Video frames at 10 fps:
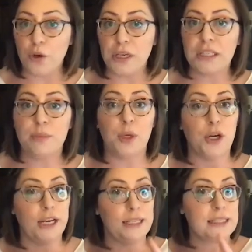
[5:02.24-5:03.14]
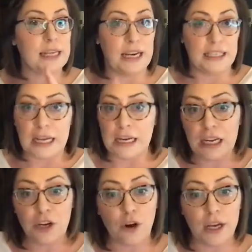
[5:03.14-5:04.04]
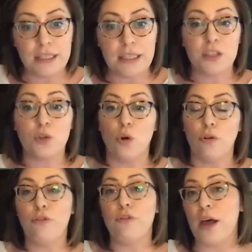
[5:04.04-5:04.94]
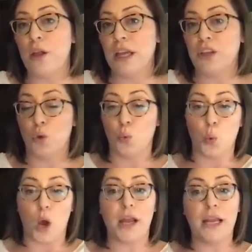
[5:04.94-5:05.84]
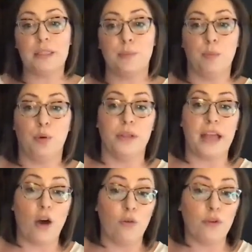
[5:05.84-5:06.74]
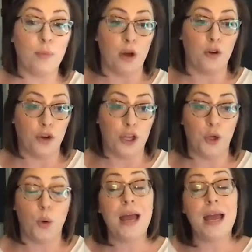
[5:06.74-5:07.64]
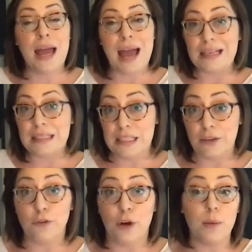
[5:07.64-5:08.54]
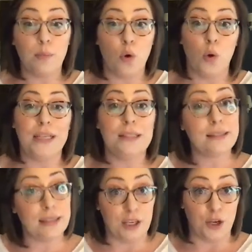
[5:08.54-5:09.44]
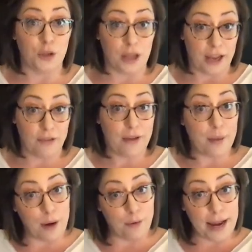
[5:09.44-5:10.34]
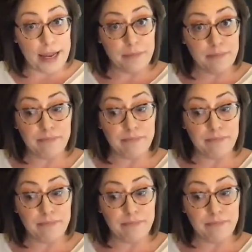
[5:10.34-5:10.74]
experienced an identity crisis or felt like the rug has been pulled out from under you at different points in your life. Am I right?